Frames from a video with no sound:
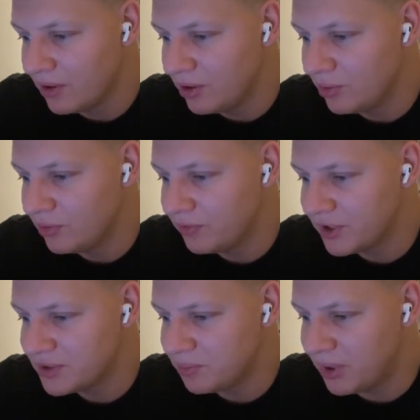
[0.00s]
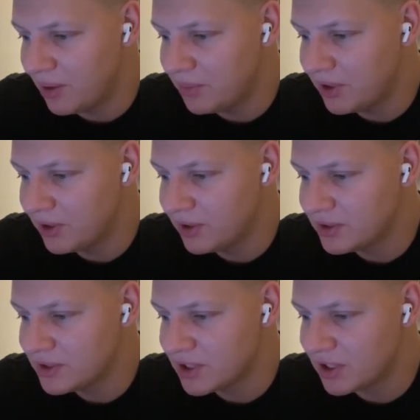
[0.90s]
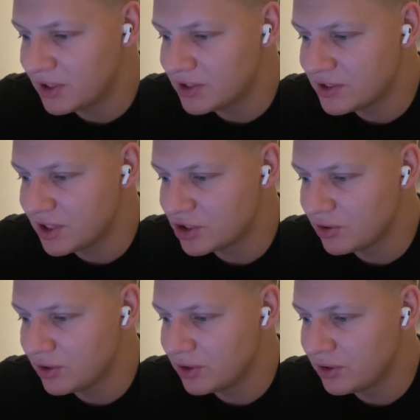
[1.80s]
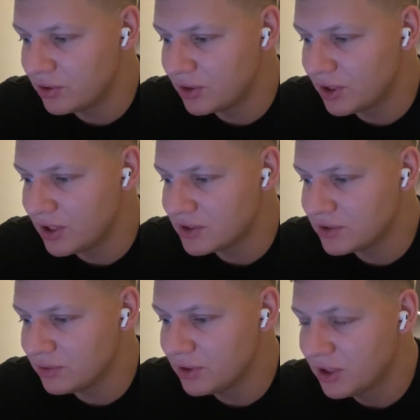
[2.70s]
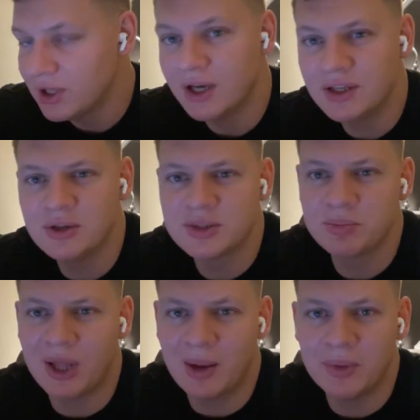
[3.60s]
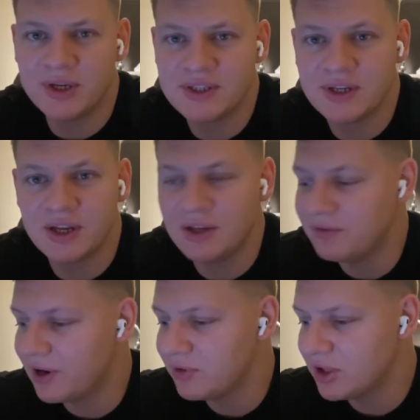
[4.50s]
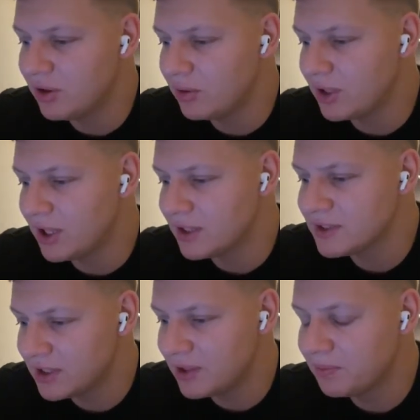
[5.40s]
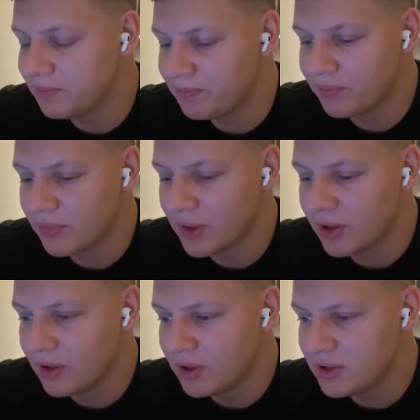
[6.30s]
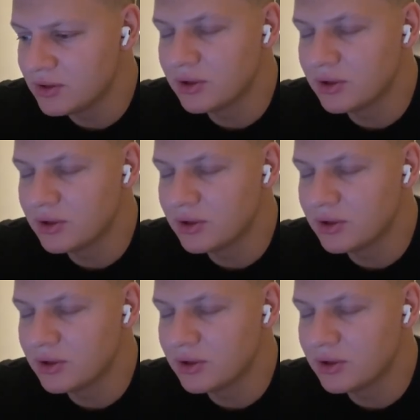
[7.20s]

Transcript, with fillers: you would face Plumman in Sa- and Sasha in your class, dude. I think Plumman is an 85 kilo class, yeah. He's